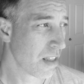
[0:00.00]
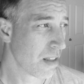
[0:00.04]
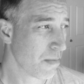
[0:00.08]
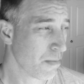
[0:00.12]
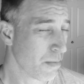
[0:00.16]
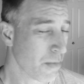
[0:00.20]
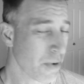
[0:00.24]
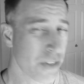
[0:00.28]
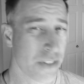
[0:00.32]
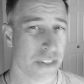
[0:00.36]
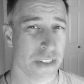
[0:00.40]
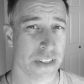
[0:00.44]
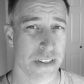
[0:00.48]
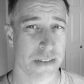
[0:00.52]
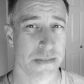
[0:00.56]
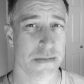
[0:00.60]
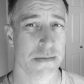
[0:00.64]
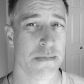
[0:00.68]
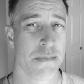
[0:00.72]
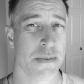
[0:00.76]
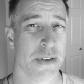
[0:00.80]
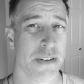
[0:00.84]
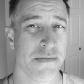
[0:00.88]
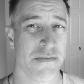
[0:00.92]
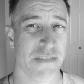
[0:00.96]
Most of them
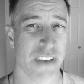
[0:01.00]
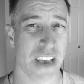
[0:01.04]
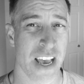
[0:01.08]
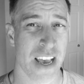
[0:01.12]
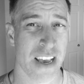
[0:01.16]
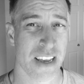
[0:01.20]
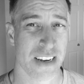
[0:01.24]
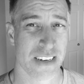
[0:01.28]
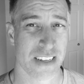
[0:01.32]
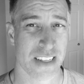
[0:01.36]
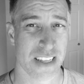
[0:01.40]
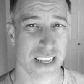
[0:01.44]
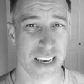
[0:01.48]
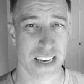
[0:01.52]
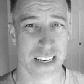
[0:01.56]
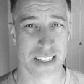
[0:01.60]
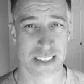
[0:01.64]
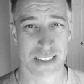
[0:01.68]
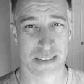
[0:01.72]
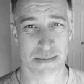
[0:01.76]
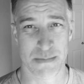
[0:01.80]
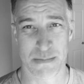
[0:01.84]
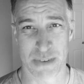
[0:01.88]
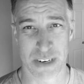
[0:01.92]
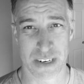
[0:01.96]
have been
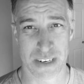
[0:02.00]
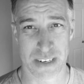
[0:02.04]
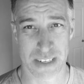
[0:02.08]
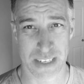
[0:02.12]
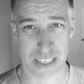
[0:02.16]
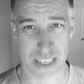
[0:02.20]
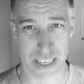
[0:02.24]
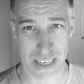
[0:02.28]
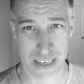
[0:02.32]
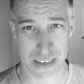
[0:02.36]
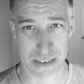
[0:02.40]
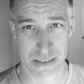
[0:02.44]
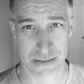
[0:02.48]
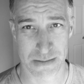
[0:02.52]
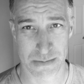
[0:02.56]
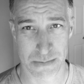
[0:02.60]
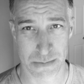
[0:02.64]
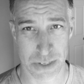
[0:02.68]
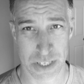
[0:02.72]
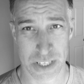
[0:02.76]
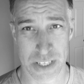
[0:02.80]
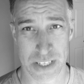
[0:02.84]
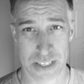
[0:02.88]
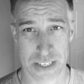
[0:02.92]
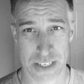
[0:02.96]
vandalized and burnt down,
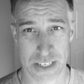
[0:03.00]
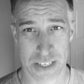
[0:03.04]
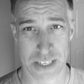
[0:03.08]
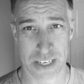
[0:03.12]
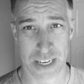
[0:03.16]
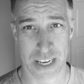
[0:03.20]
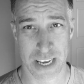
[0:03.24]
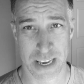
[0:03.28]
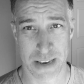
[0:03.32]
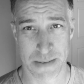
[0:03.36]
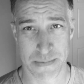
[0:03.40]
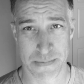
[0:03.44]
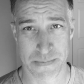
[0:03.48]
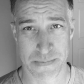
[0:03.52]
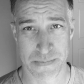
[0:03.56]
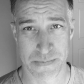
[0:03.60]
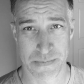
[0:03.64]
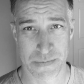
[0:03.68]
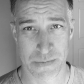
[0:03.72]
which is a shame.